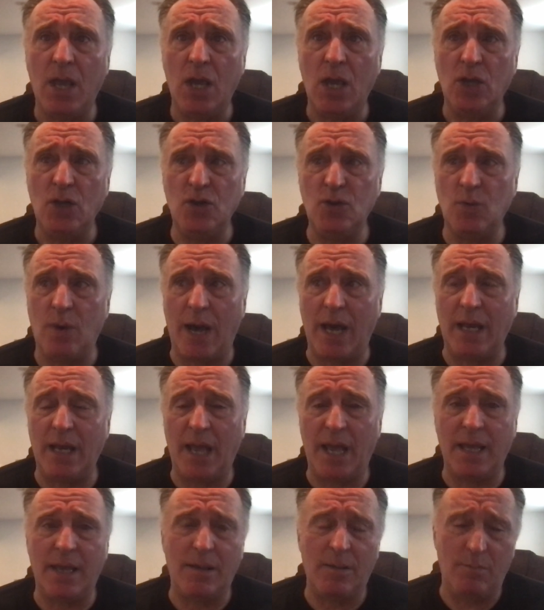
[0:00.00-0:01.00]
Do I
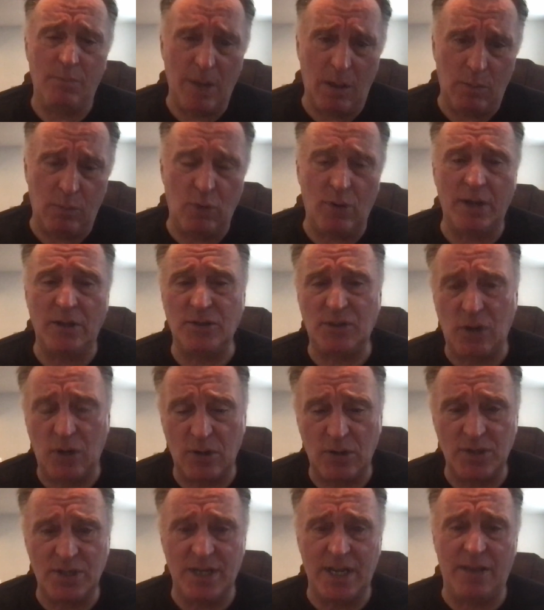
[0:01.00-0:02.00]
like Mel Broyles,
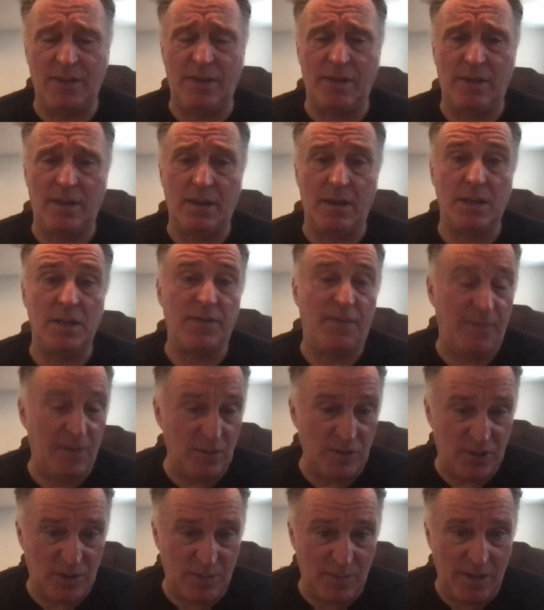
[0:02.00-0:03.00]
Herseth, Phil
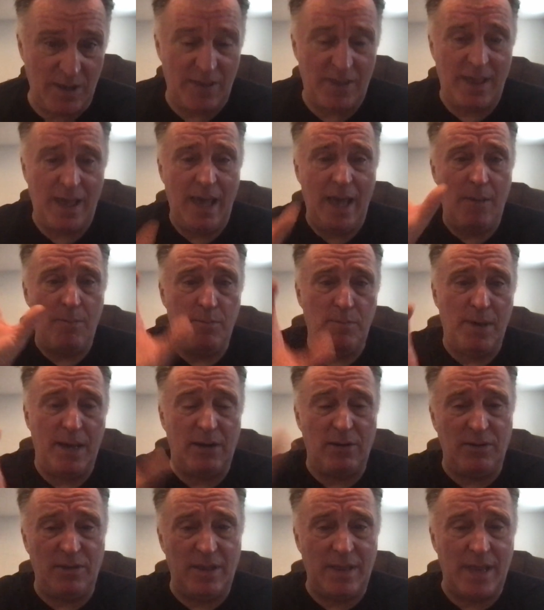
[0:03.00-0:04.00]
Smith
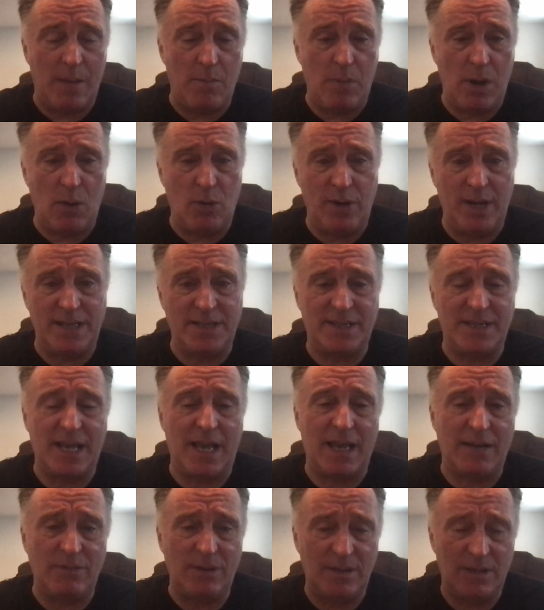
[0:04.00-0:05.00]
better than that Monette
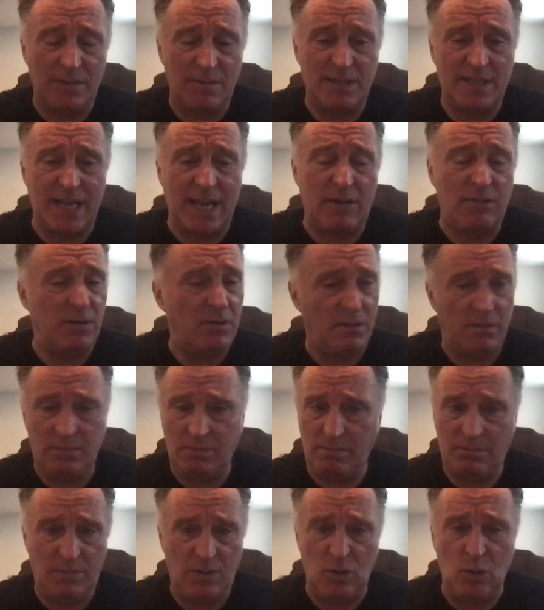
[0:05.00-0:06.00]
sound?
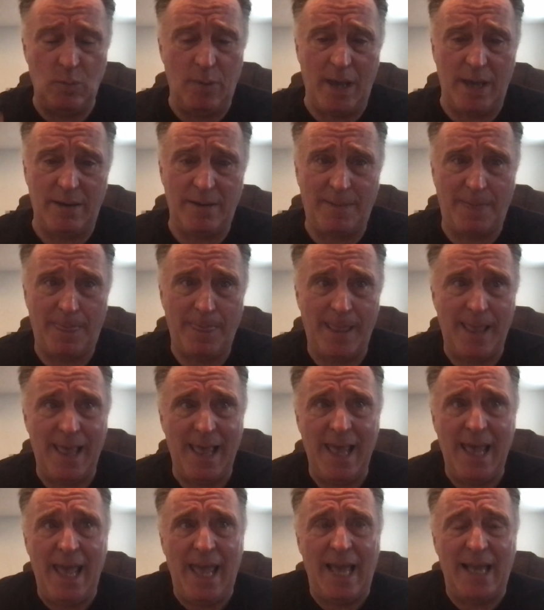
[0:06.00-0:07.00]
You bet.
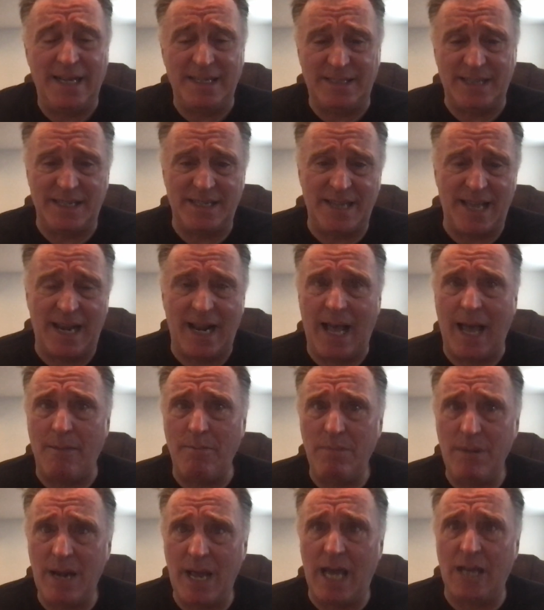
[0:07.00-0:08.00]
And as I said,
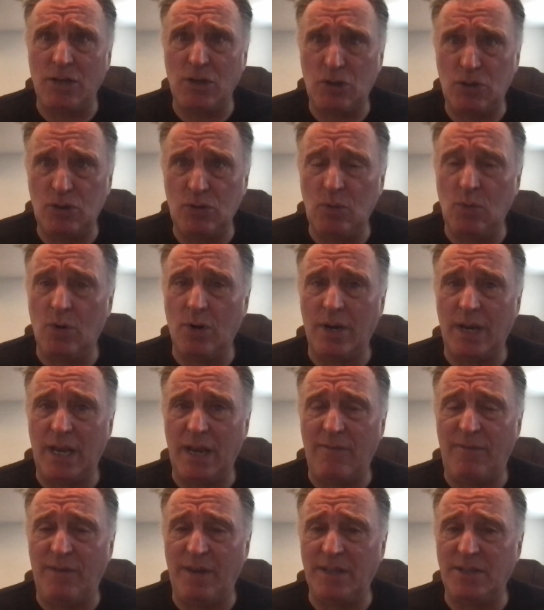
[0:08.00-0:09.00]
I'm not sure
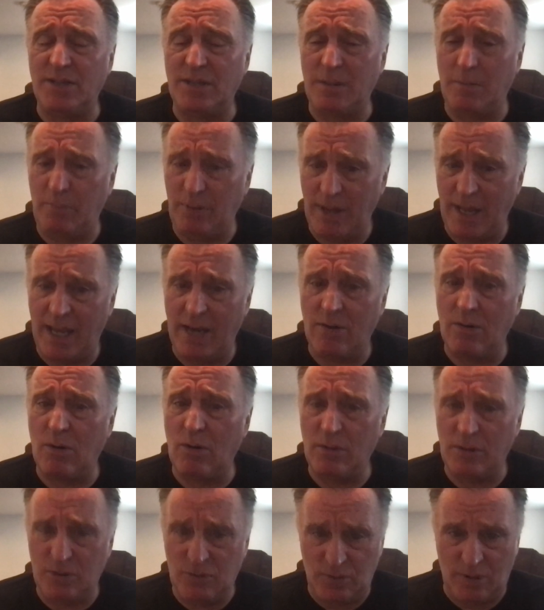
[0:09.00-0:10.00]
if it's the player or
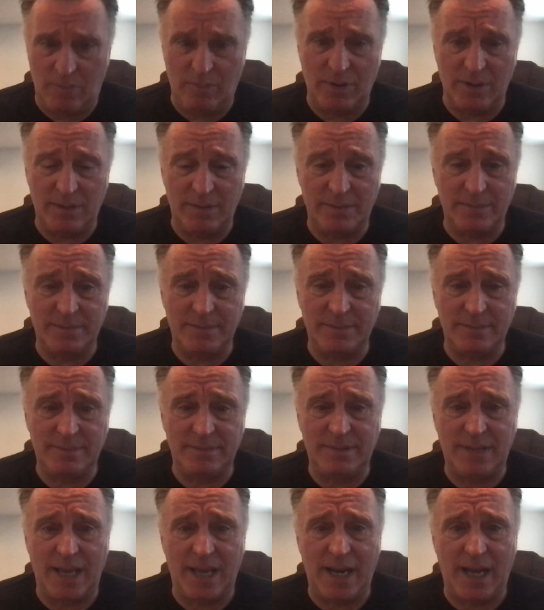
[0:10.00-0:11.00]
the trumpet
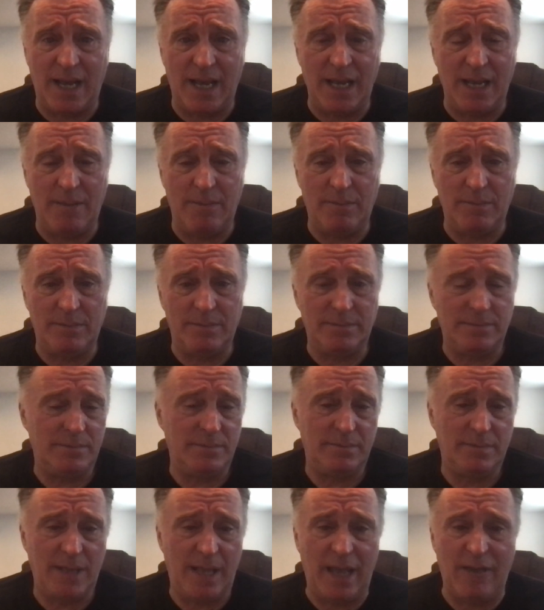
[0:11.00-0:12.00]
that I am
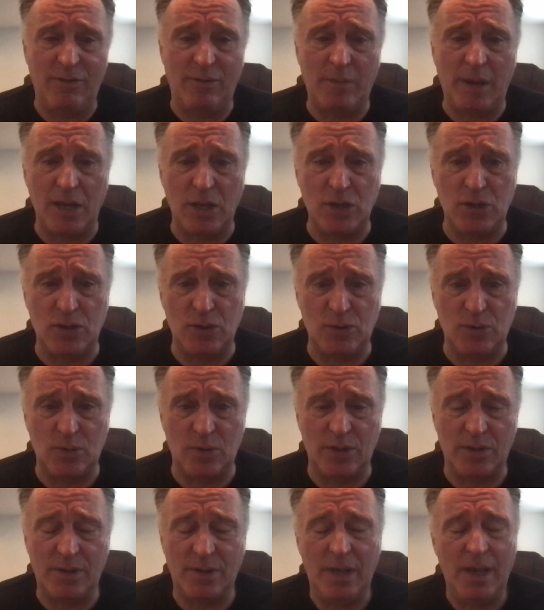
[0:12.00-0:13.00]
having my issues
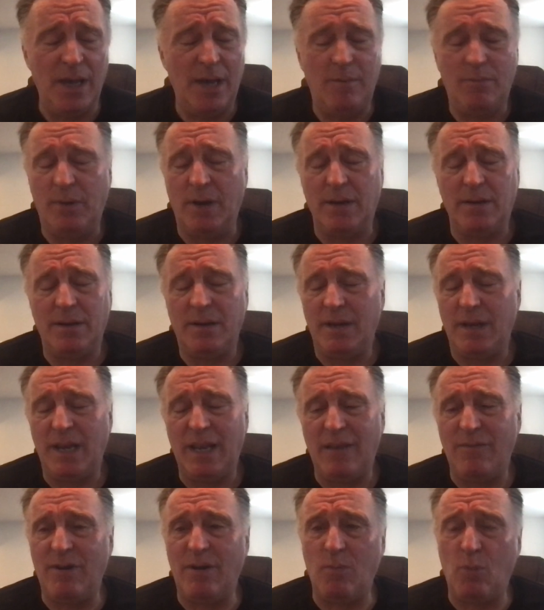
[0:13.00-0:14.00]
with. But
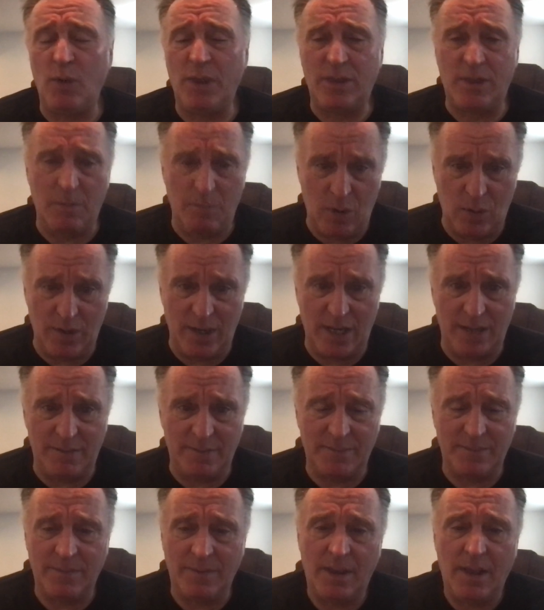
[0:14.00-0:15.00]
even with the Monette,
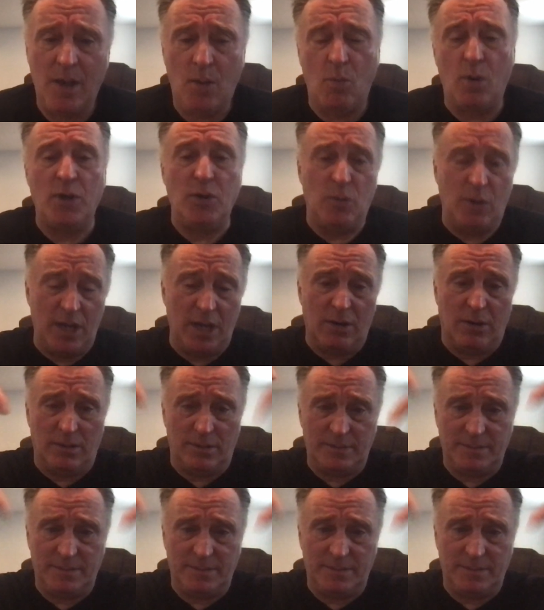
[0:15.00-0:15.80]
well, you hear